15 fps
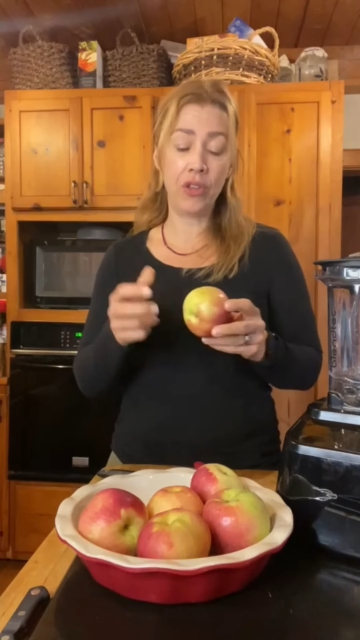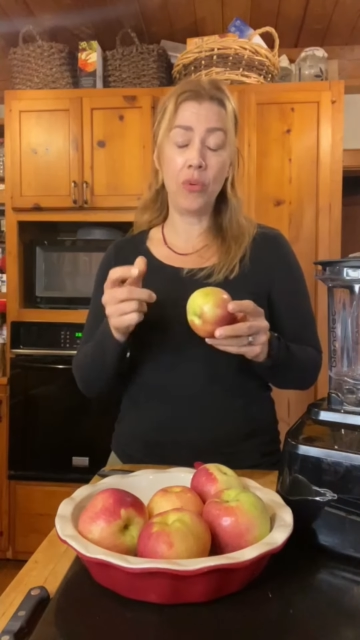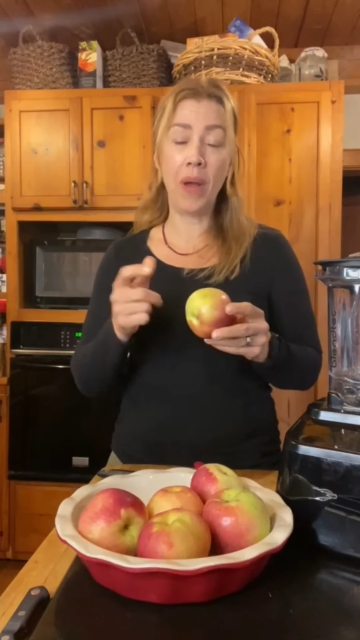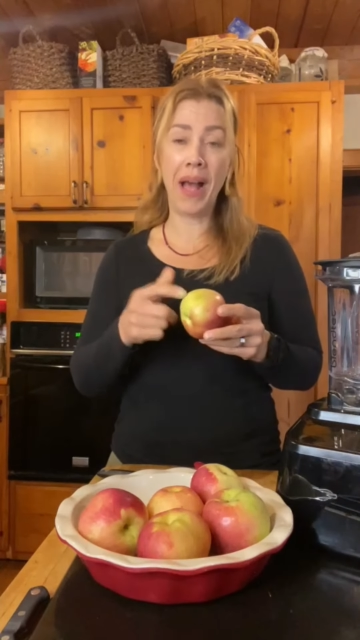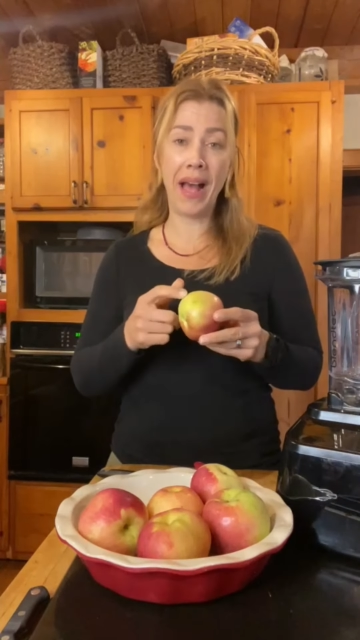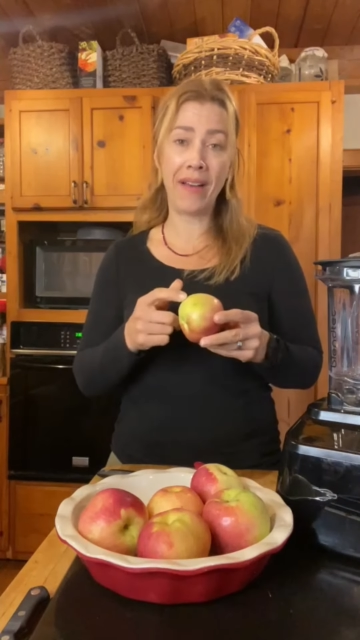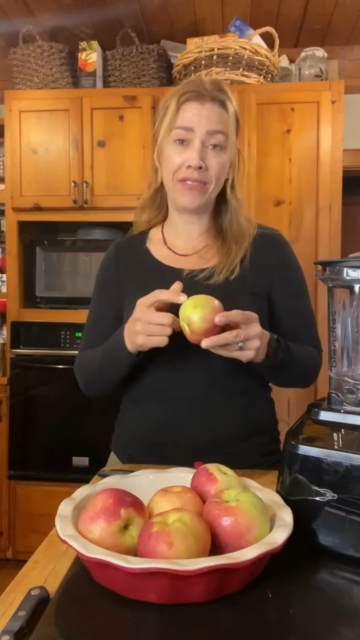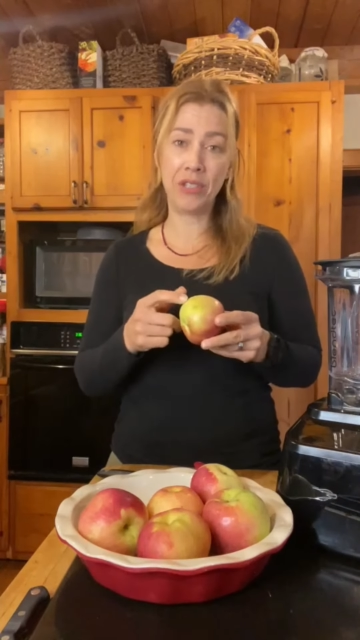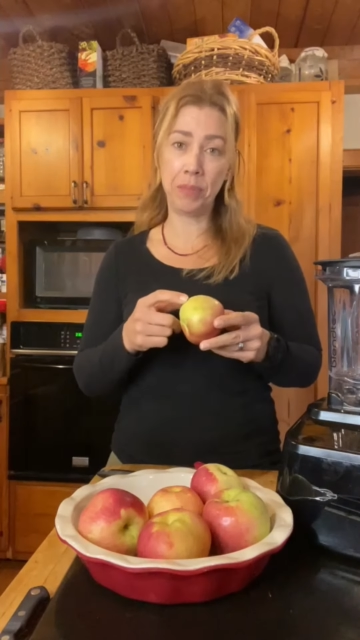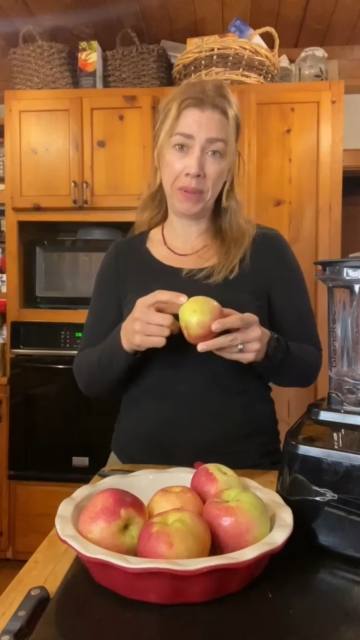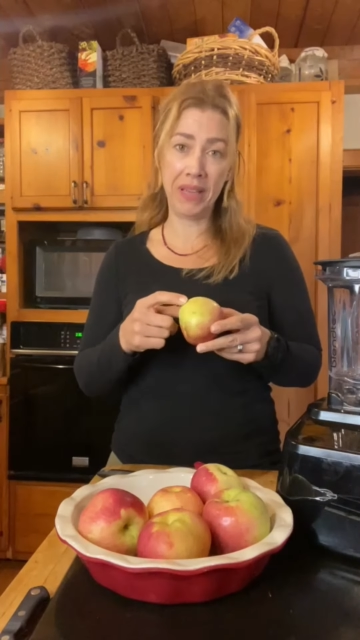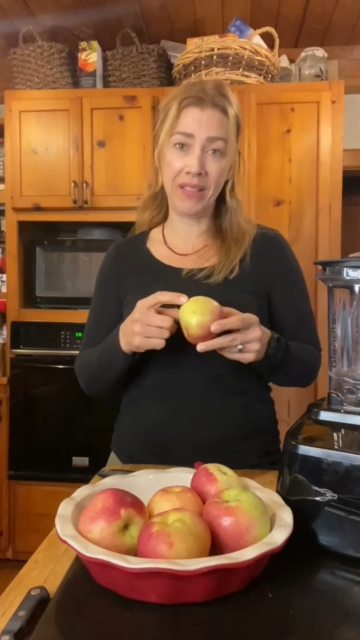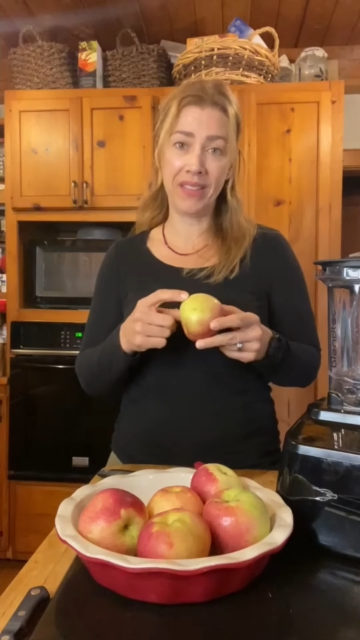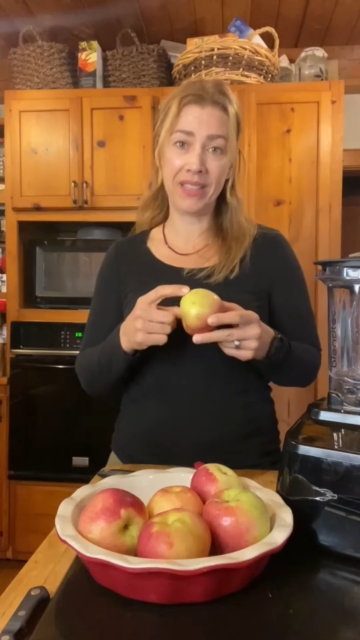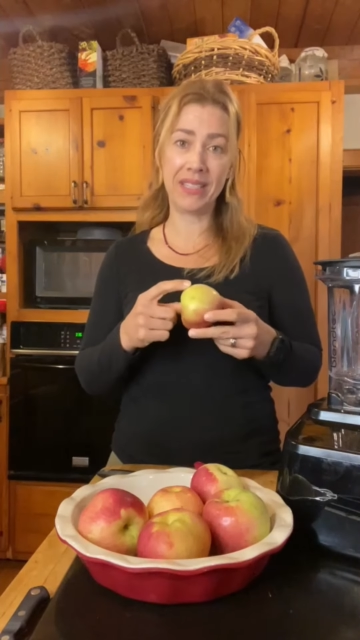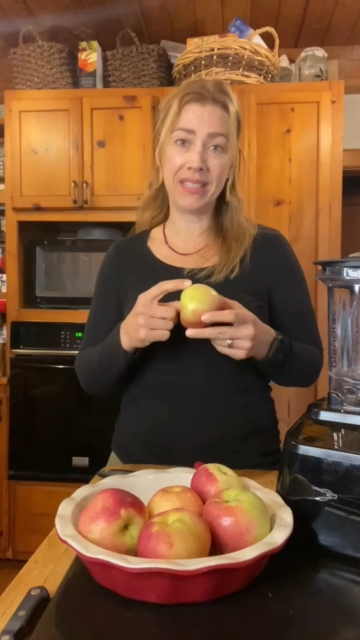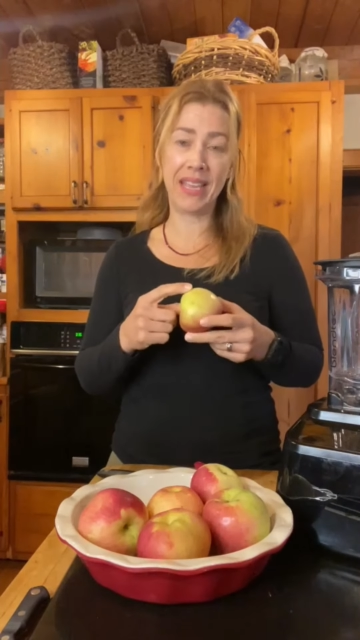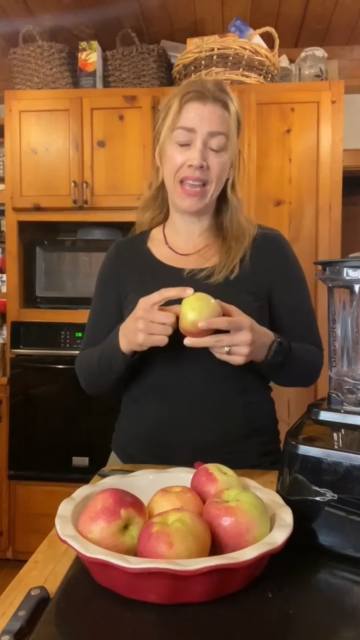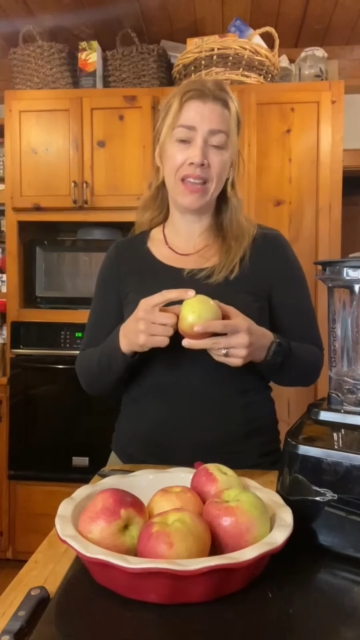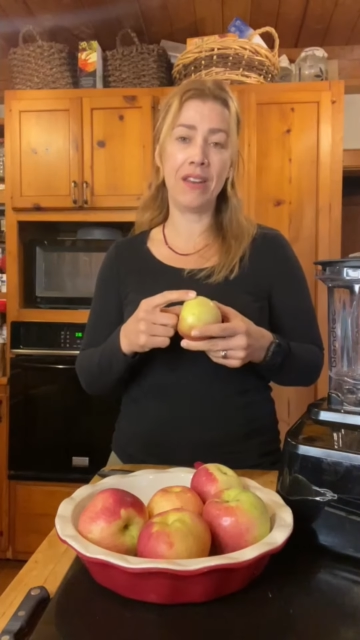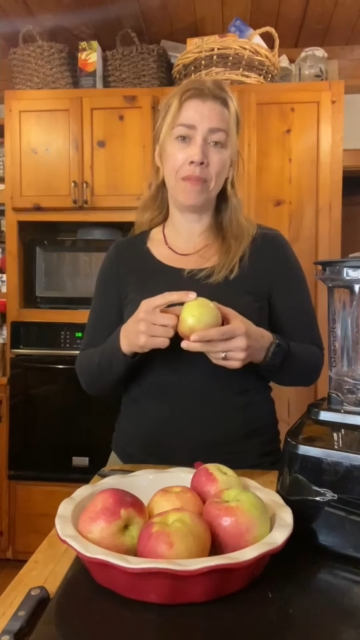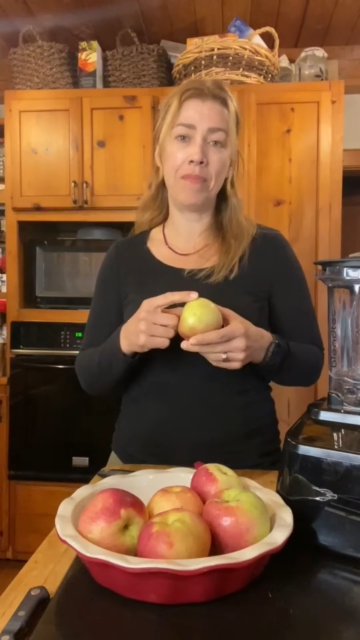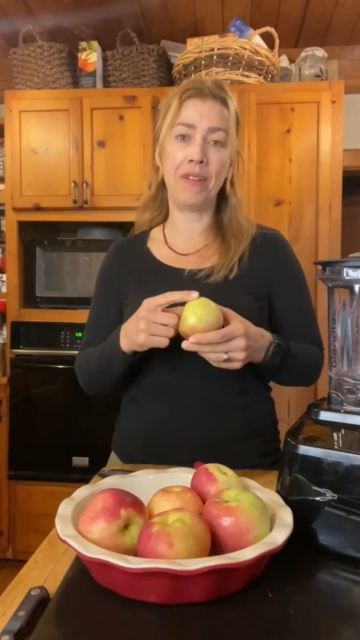you have to peel the skin